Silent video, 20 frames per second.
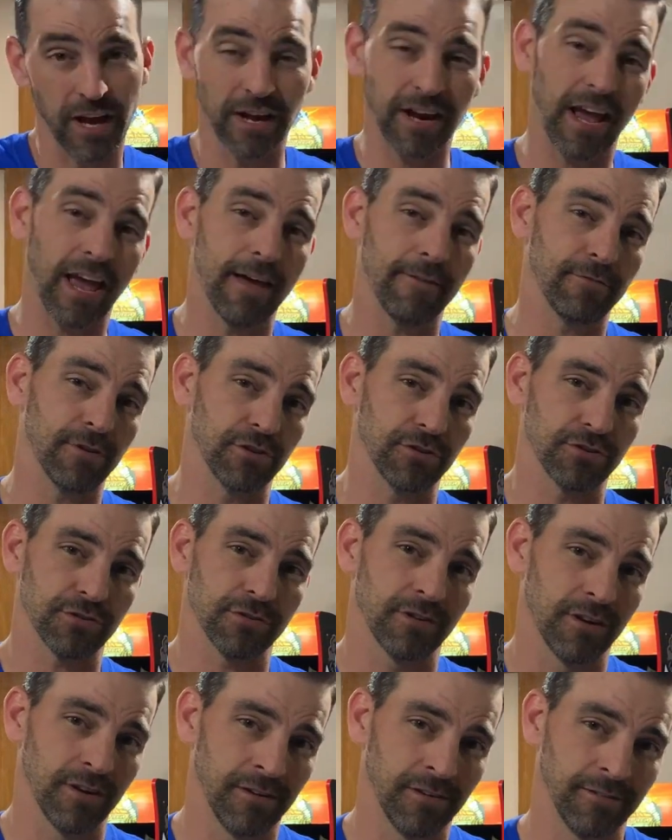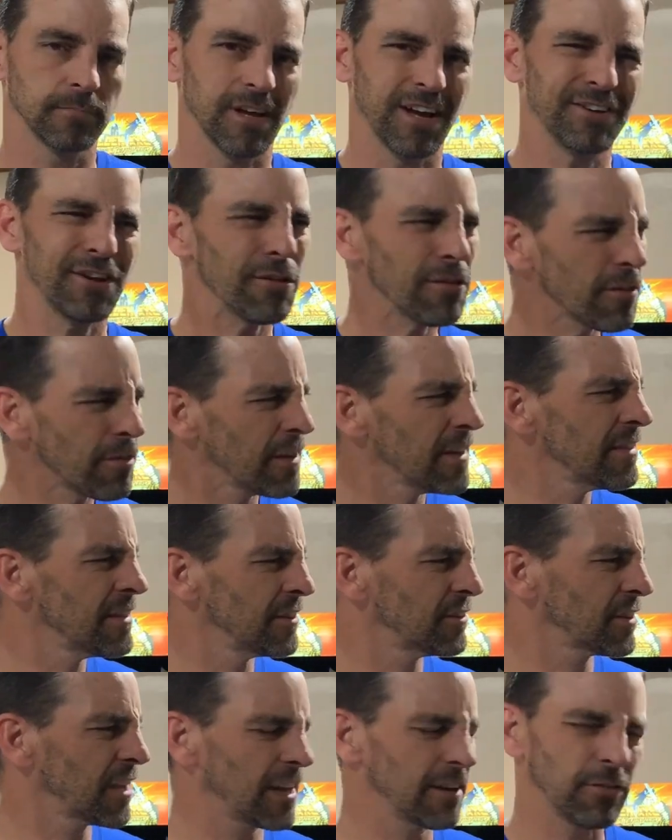out a ½ inch. Another thing
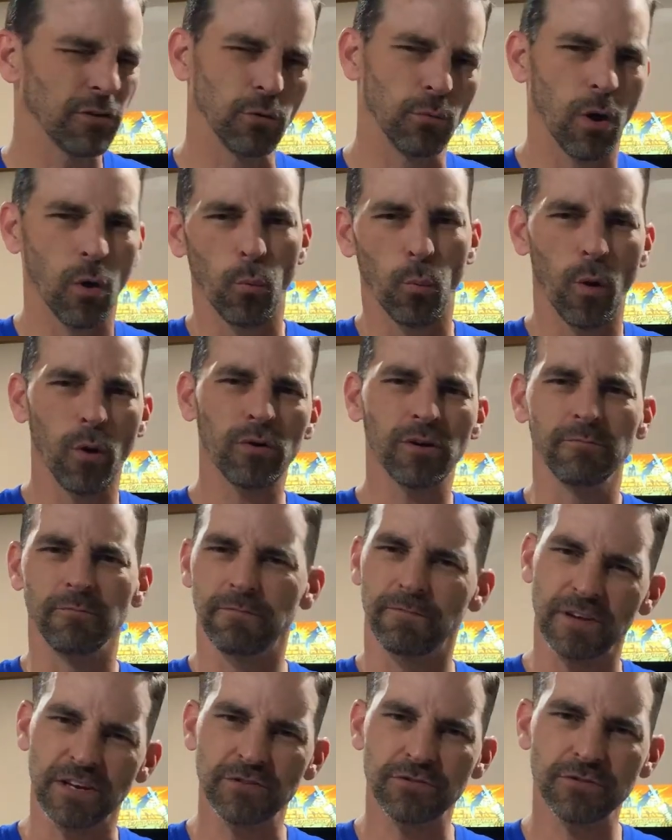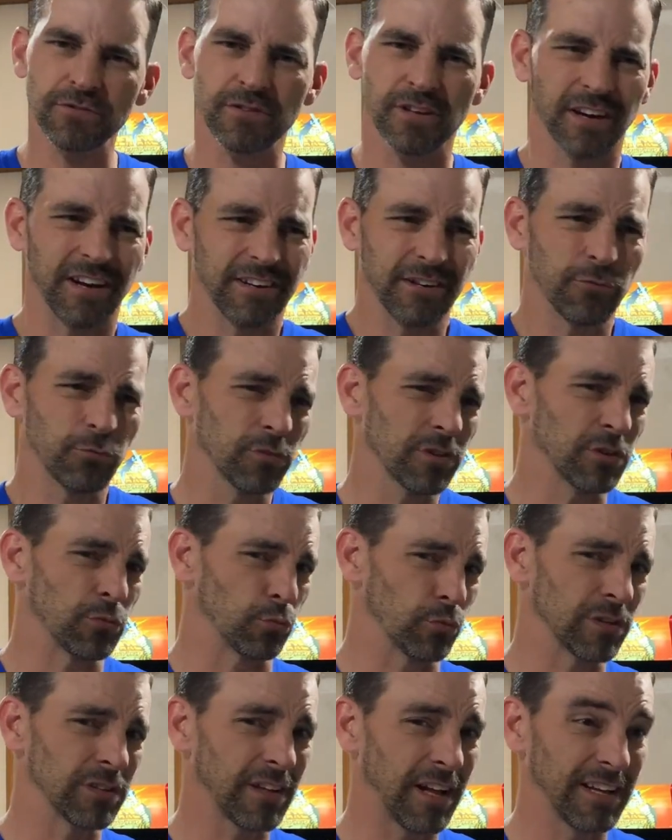that's kind of a welcome feature that I didn't really
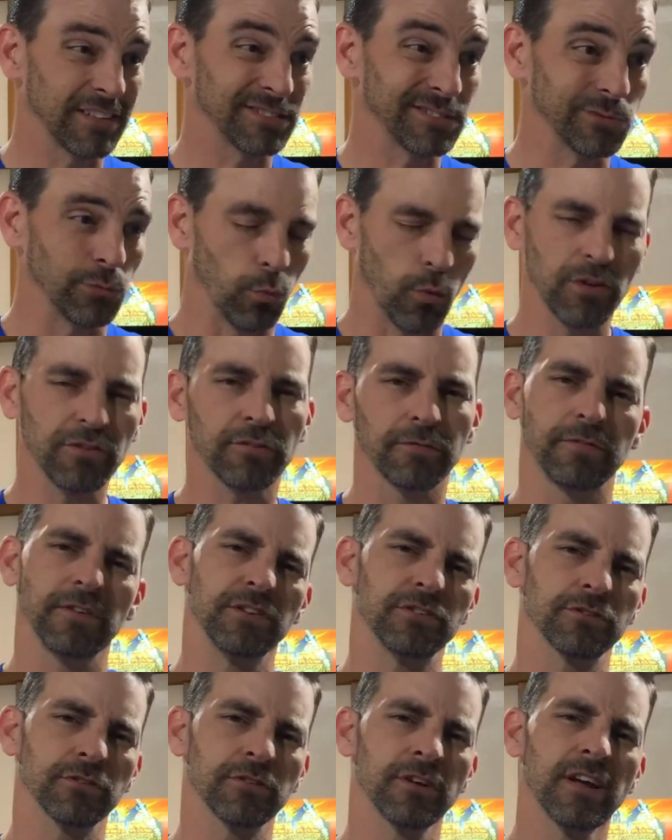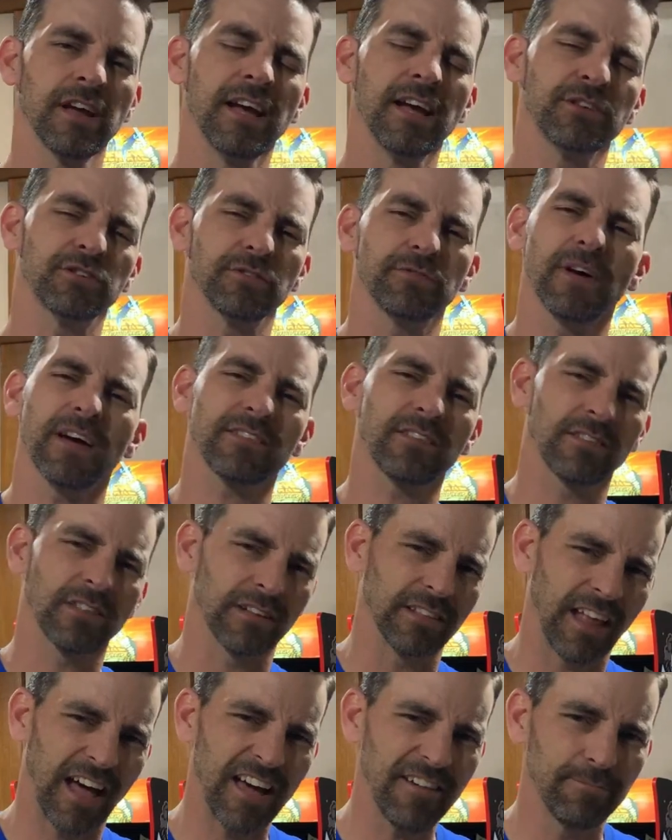realize was a feature is the fact that the
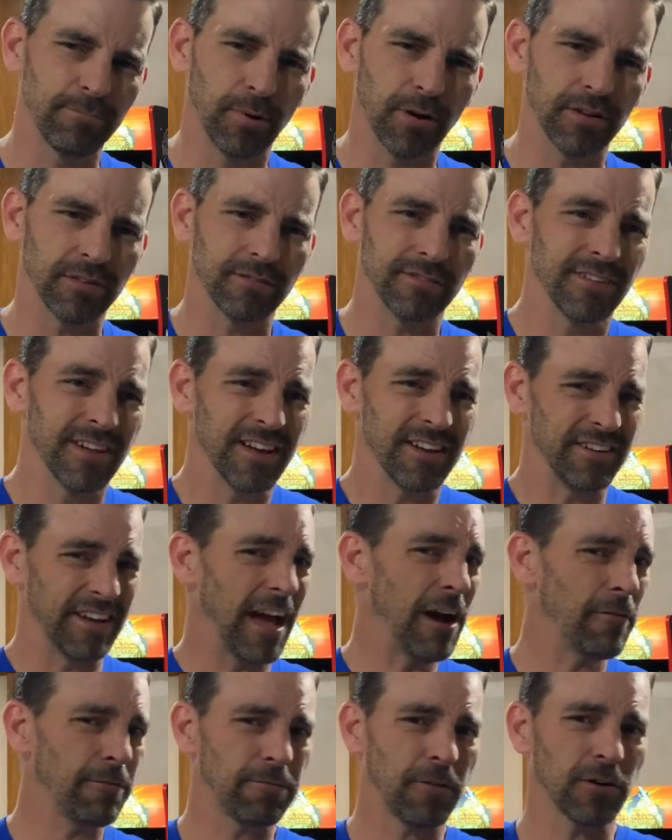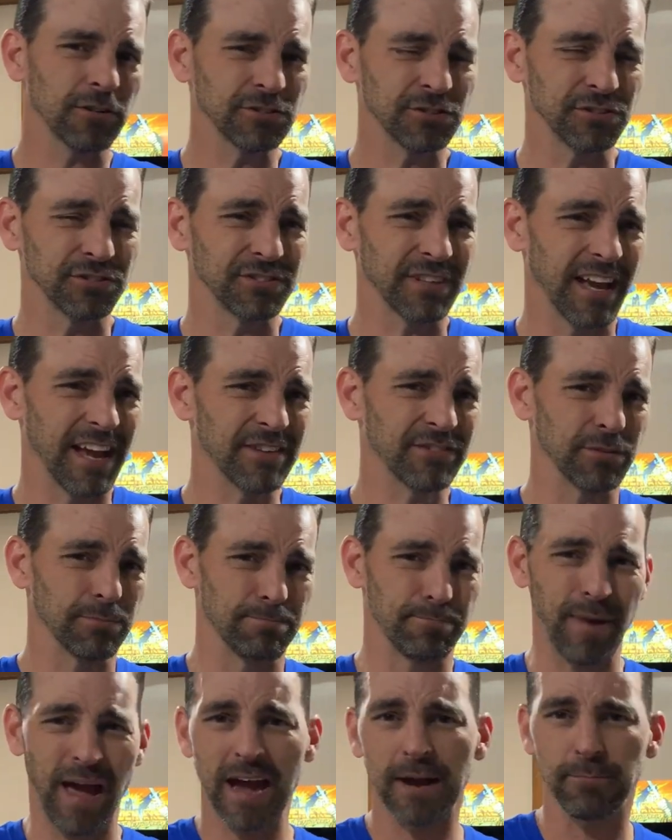live button now functions as a
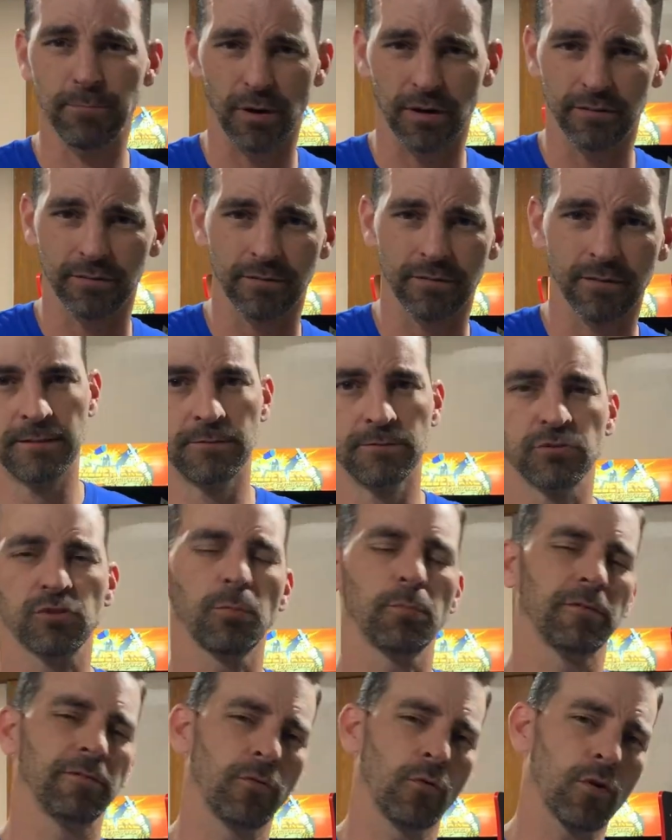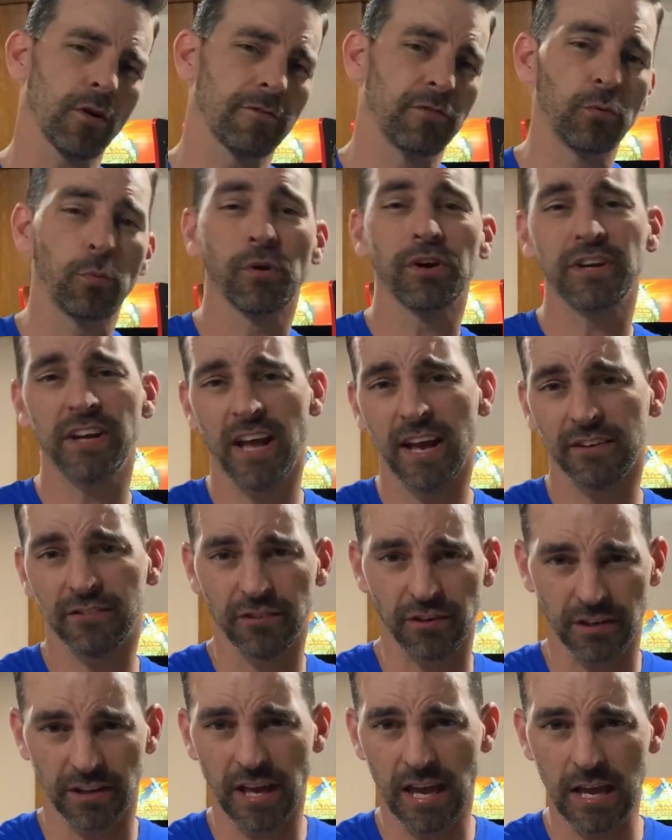back button. So before, if you wanted to
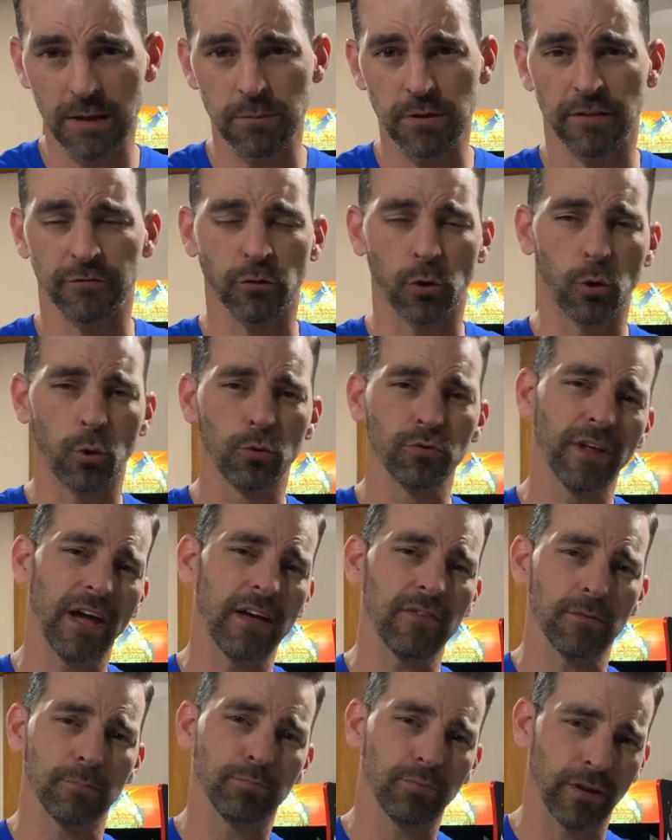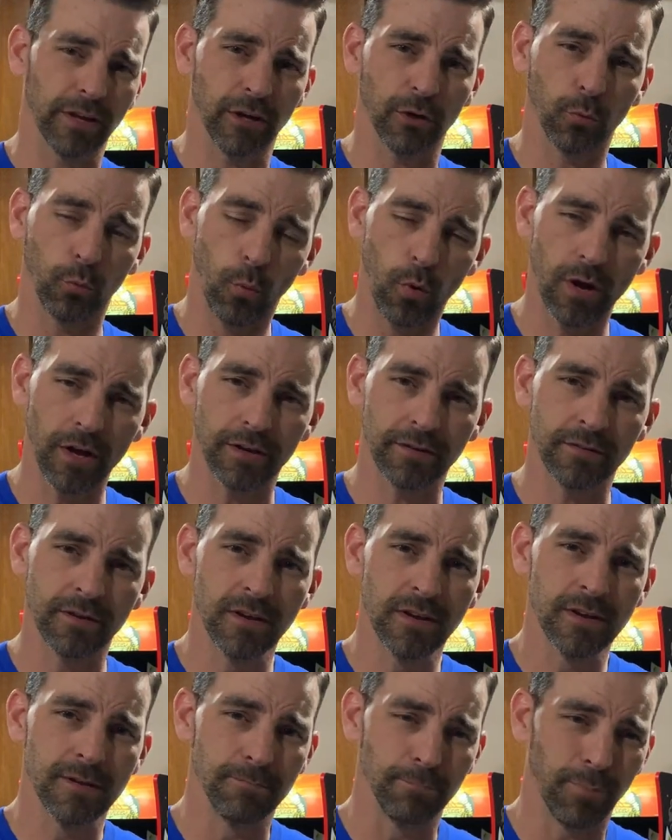exit a game, you'd have to hold down the player 1
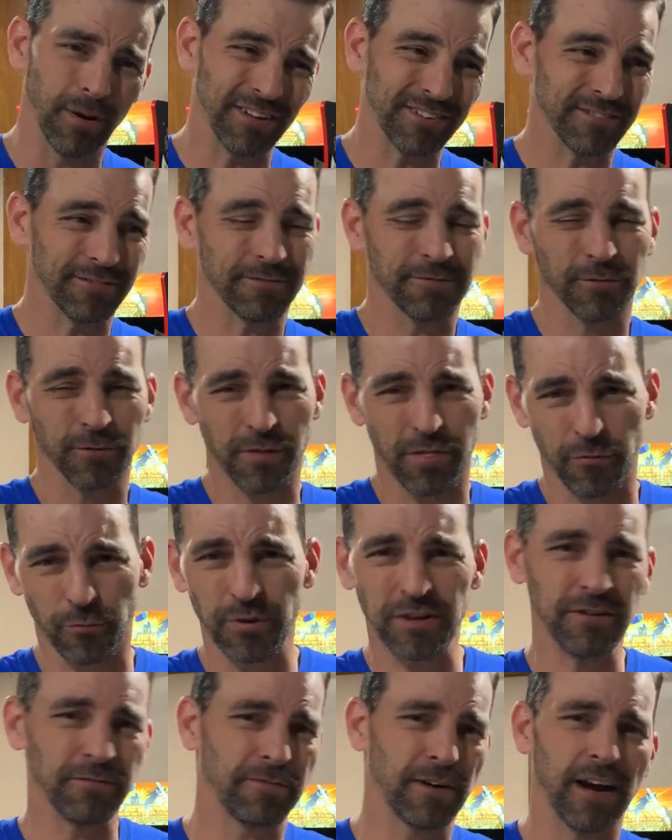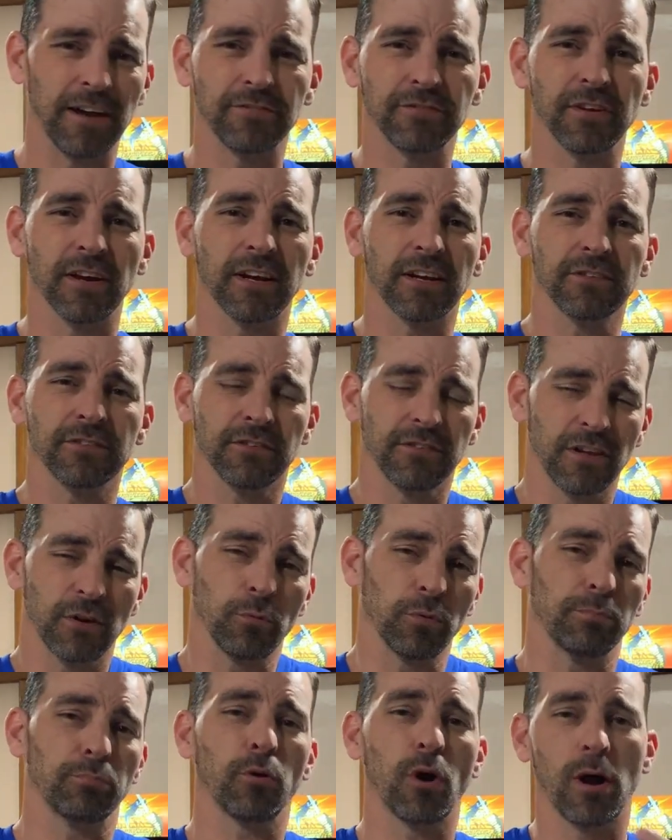button for 3 to 5 seconds, and then it
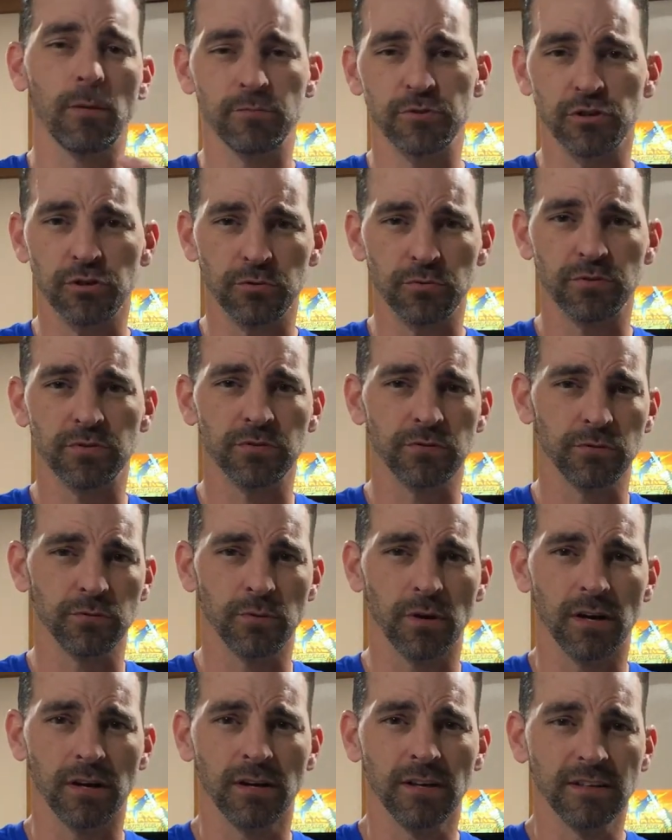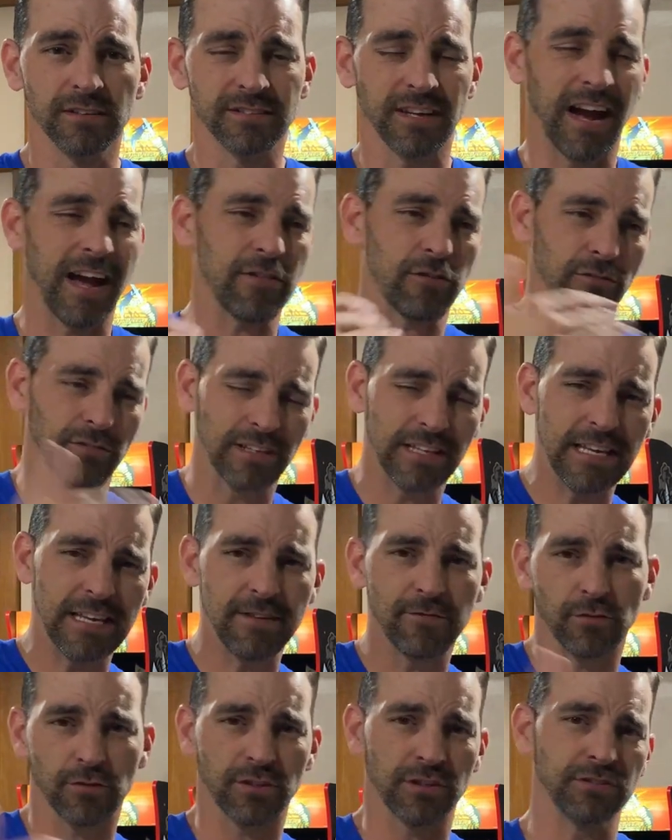would prompt you to either
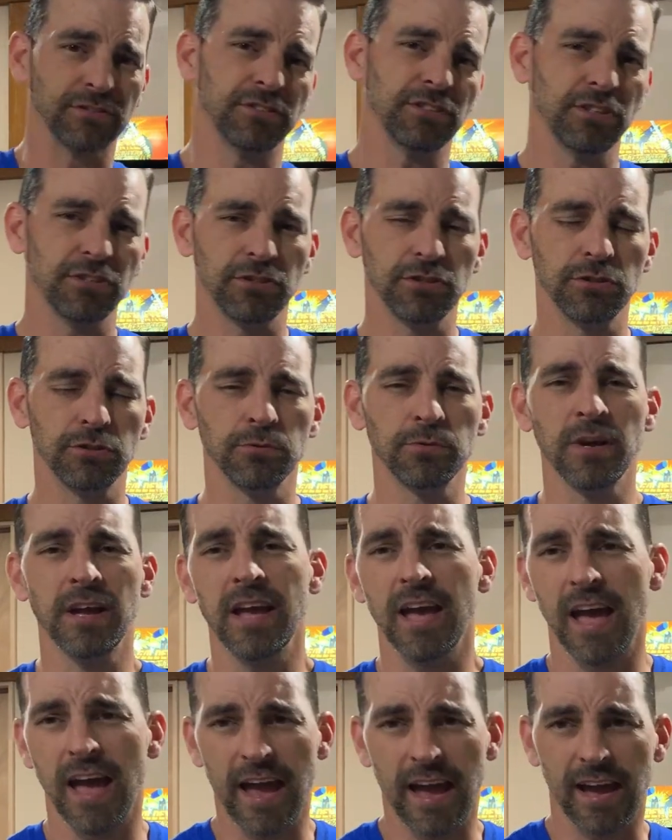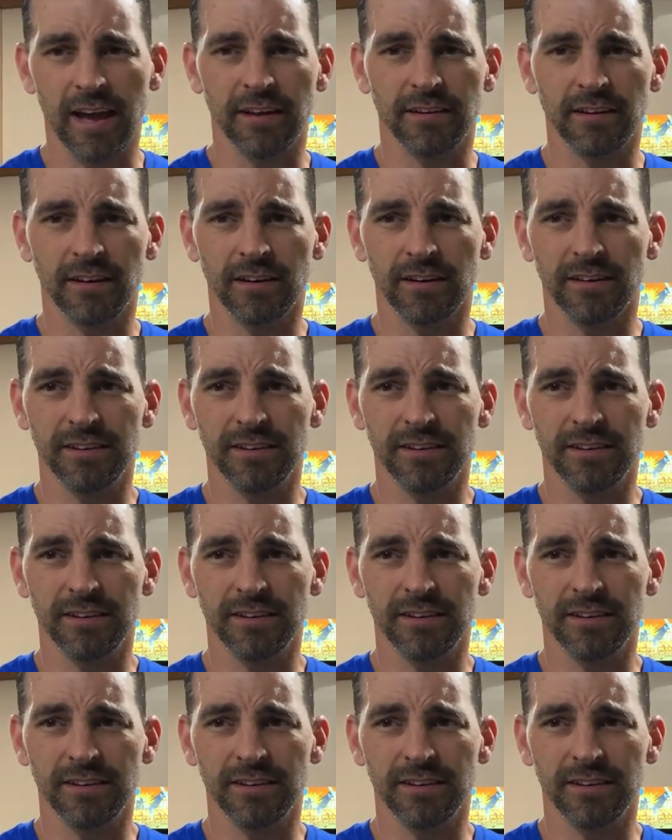leave or continue, and